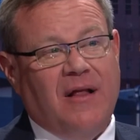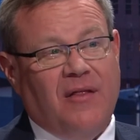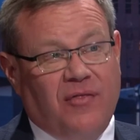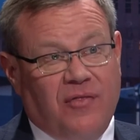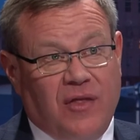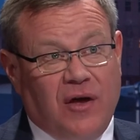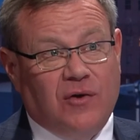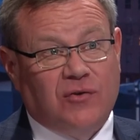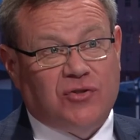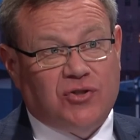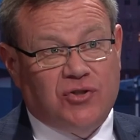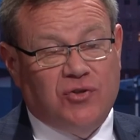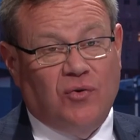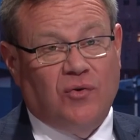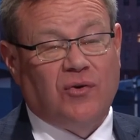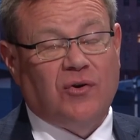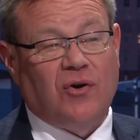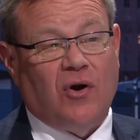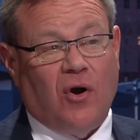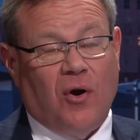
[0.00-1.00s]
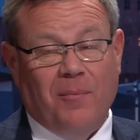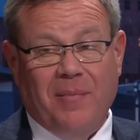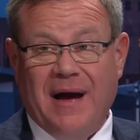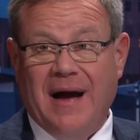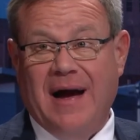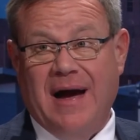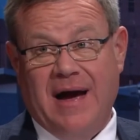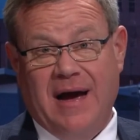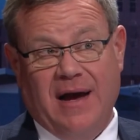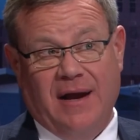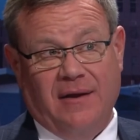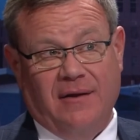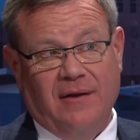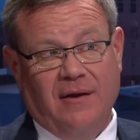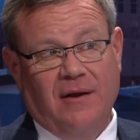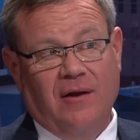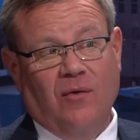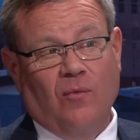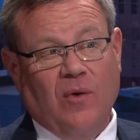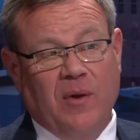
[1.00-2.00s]
Those children are behind.
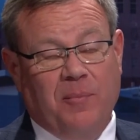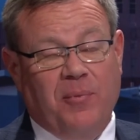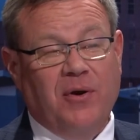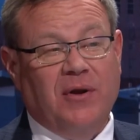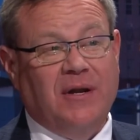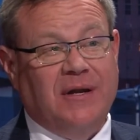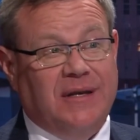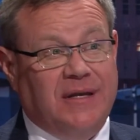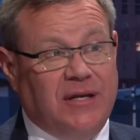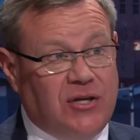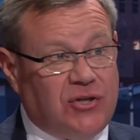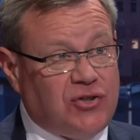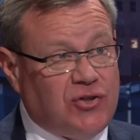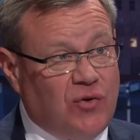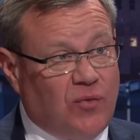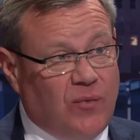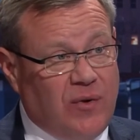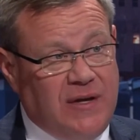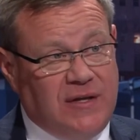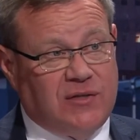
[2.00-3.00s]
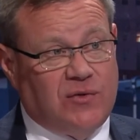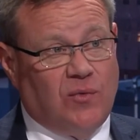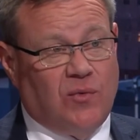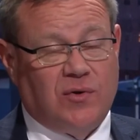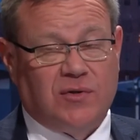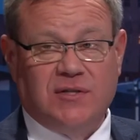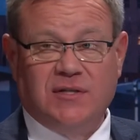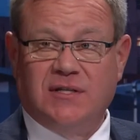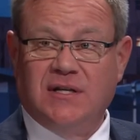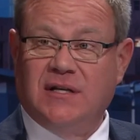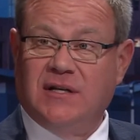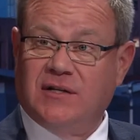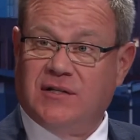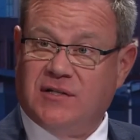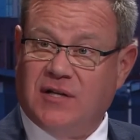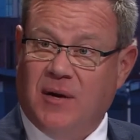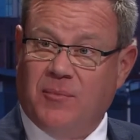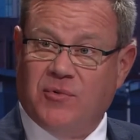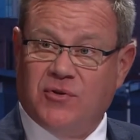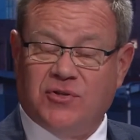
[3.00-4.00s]
We put additional resources into
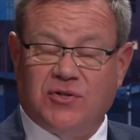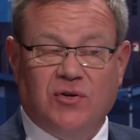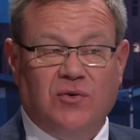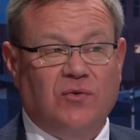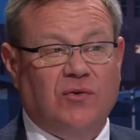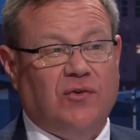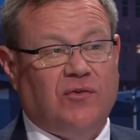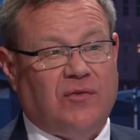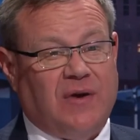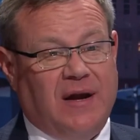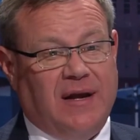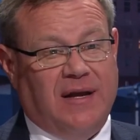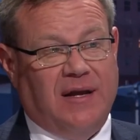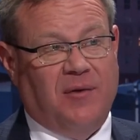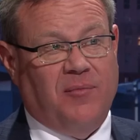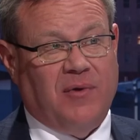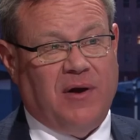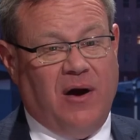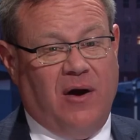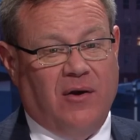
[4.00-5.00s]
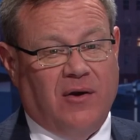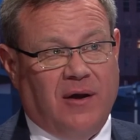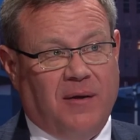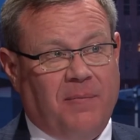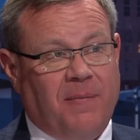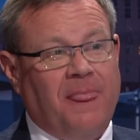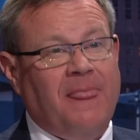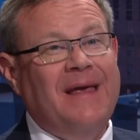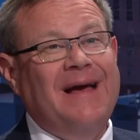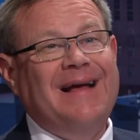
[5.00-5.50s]
summer school to try to get them caught up.